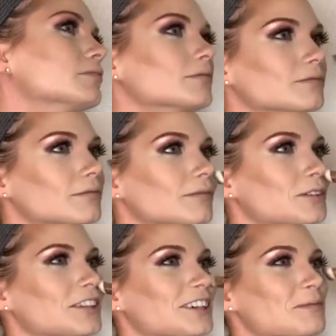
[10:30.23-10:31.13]
under her
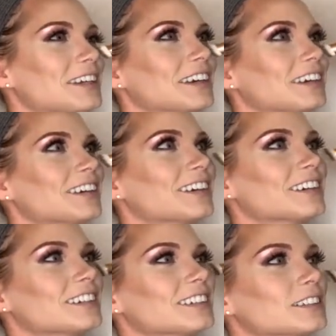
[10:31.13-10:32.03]
eyes,
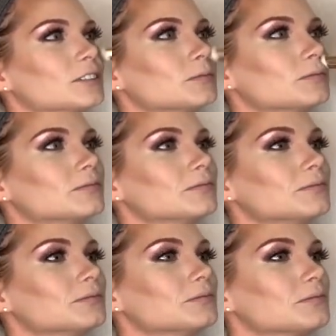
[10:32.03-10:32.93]
up her
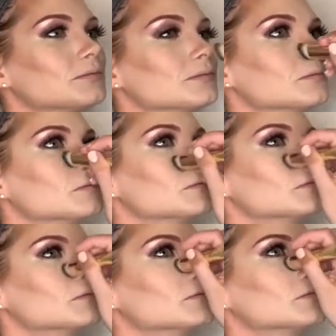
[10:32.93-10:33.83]
nose, and just a
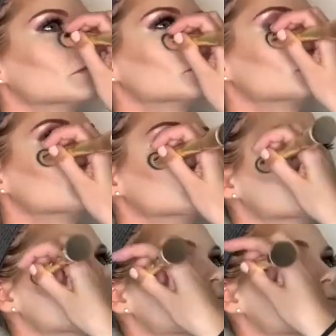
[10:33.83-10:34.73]
bit on her forehead.